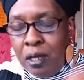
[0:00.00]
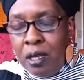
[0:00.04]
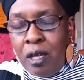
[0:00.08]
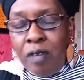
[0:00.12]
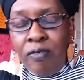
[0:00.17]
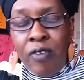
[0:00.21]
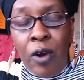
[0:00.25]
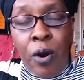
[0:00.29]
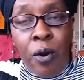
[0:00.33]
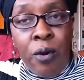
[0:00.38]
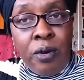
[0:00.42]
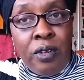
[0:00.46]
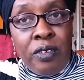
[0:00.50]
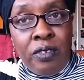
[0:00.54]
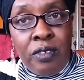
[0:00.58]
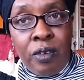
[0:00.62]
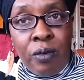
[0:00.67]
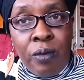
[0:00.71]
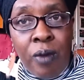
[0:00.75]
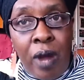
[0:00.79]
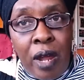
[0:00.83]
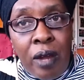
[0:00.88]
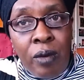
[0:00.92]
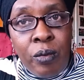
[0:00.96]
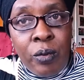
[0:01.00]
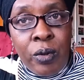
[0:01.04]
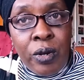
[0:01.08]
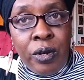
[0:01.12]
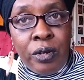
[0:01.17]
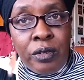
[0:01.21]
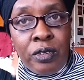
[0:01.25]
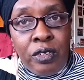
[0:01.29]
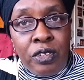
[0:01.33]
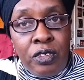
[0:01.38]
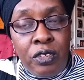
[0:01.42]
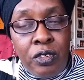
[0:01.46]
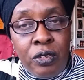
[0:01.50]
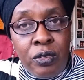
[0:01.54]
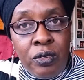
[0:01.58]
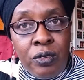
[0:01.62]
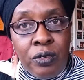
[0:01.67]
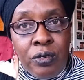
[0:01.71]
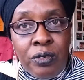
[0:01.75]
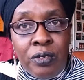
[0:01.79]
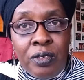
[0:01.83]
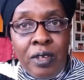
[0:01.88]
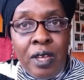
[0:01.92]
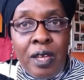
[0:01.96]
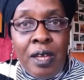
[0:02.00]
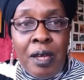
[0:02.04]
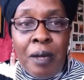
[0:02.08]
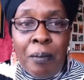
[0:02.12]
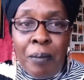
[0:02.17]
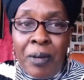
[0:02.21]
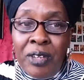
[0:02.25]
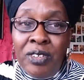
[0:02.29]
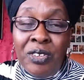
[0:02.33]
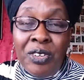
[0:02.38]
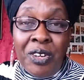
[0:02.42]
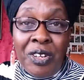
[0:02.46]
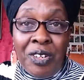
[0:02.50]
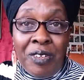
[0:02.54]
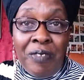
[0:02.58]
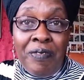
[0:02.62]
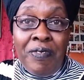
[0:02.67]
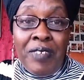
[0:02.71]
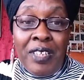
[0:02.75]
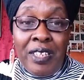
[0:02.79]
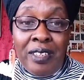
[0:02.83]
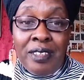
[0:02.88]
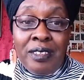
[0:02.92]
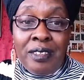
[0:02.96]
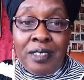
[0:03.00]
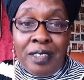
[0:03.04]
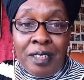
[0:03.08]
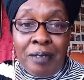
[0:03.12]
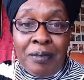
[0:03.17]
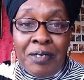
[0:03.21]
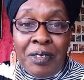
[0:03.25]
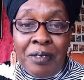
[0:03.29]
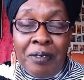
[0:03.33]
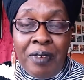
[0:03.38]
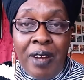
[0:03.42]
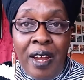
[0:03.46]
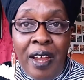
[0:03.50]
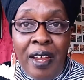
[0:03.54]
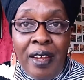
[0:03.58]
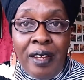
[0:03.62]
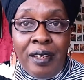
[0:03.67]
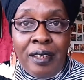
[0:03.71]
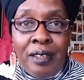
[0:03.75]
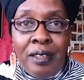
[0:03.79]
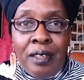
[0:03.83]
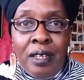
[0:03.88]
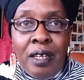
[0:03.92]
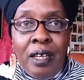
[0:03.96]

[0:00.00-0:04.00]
If hurt is the right word to use. But you're going to feel something, right?